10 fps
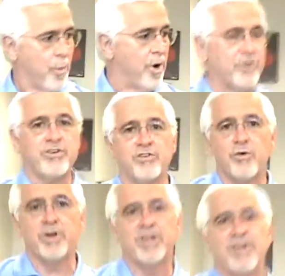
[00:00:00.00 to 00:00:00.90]
where she's
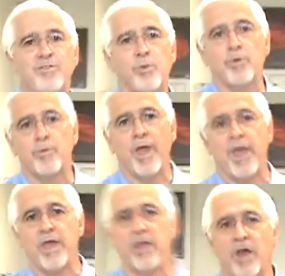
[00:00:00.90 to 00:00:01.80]
going to give you
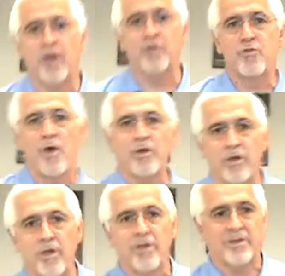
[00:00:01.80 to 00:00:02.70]
a
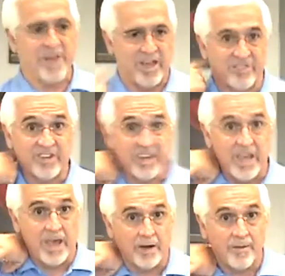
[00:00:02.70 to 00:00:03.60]
drug test
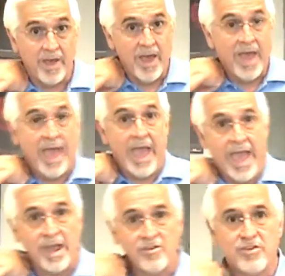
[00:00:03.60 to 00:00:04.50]
kit,
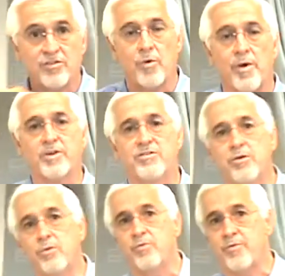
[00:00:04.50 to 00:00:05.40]
and she's going
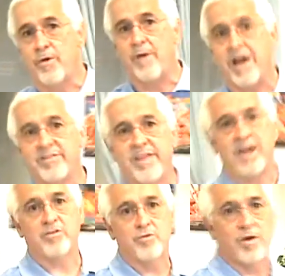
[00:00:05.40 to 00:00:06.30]
to fill out
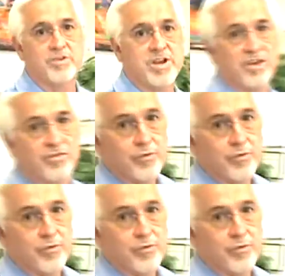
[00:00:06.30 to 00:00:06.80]
that drug test